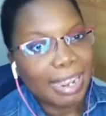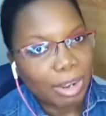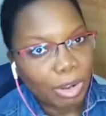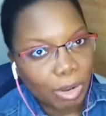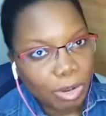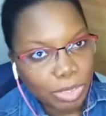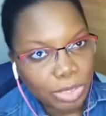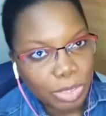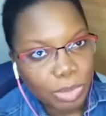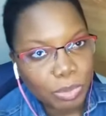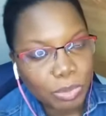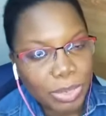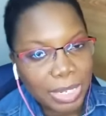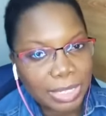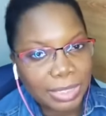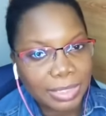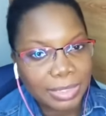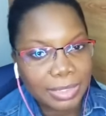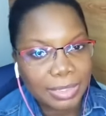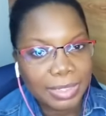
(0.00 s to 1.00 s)
also
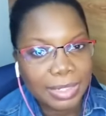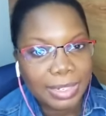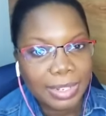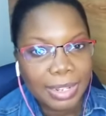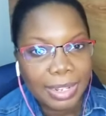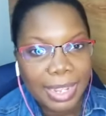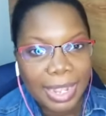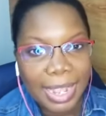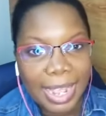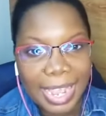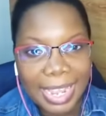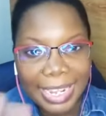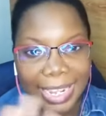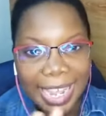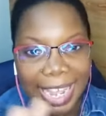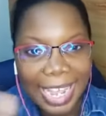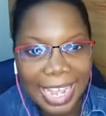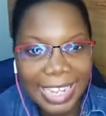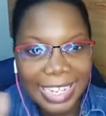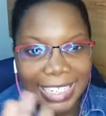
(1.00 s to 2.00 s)
will, hi
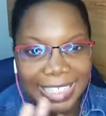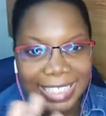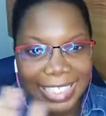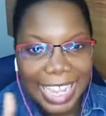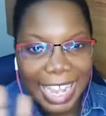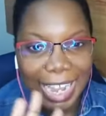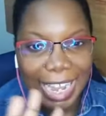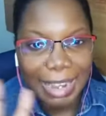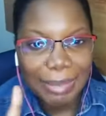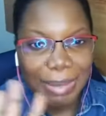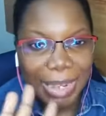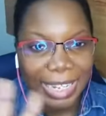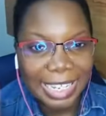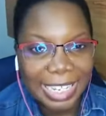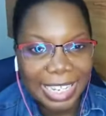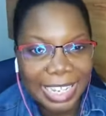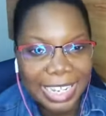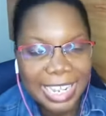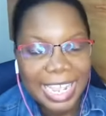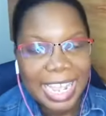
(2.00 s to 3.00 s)
guys, hi
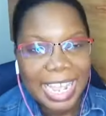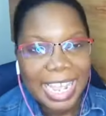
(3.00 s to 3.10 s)
Maggie.